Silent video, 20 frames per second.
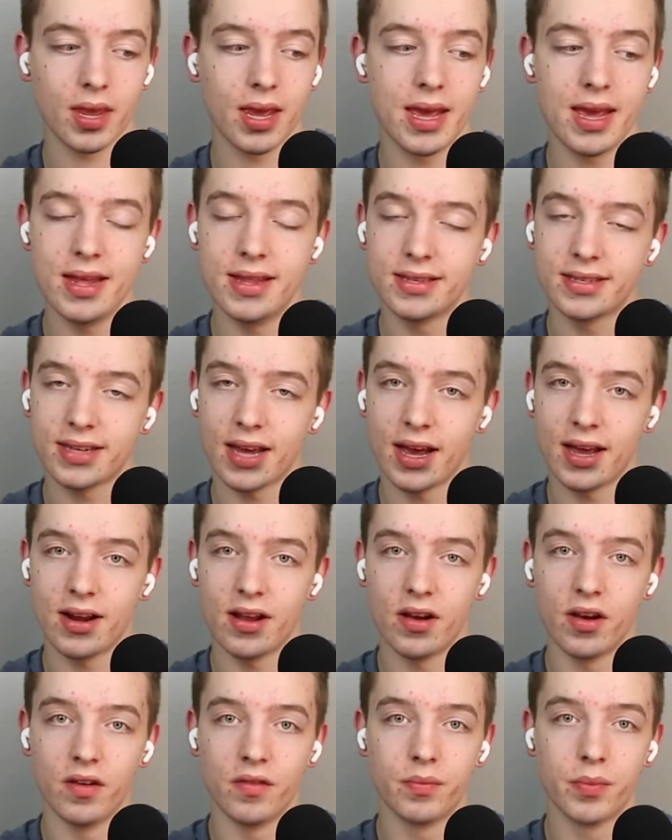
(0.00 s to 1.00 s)
inside
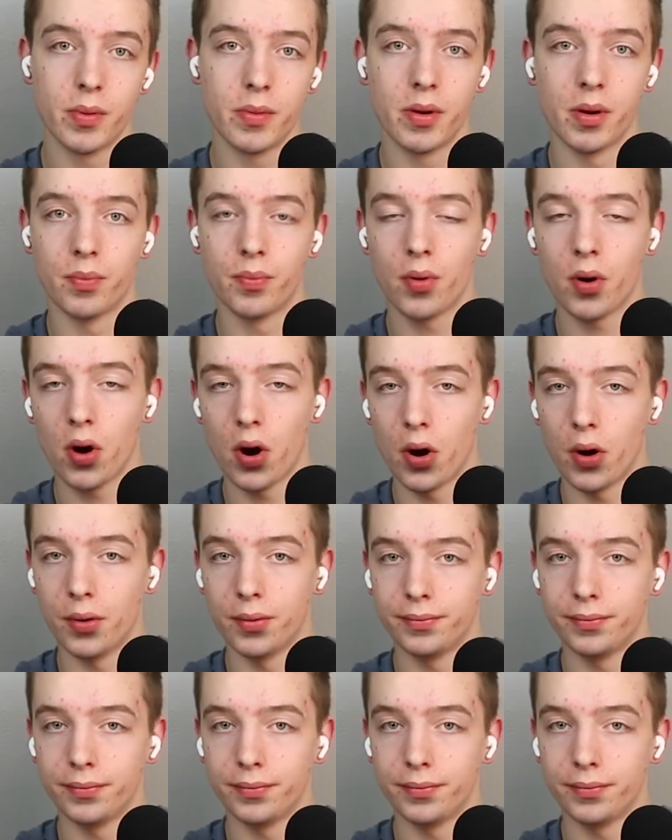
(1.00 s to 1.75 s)
of Premiere Pro,